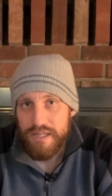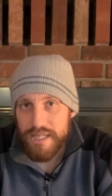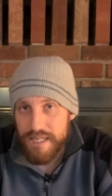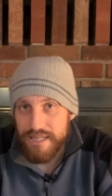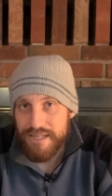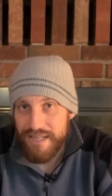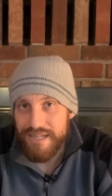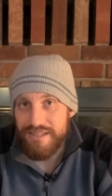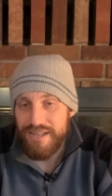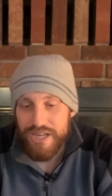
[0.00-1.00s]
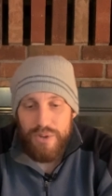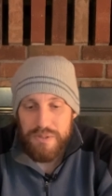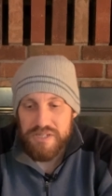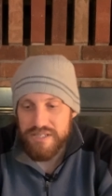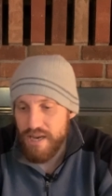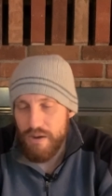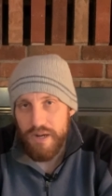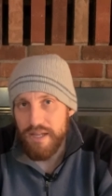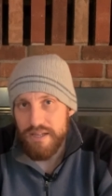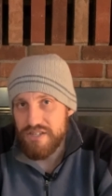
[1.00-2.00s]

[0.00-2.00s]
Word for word: Get connected. I know it's scary.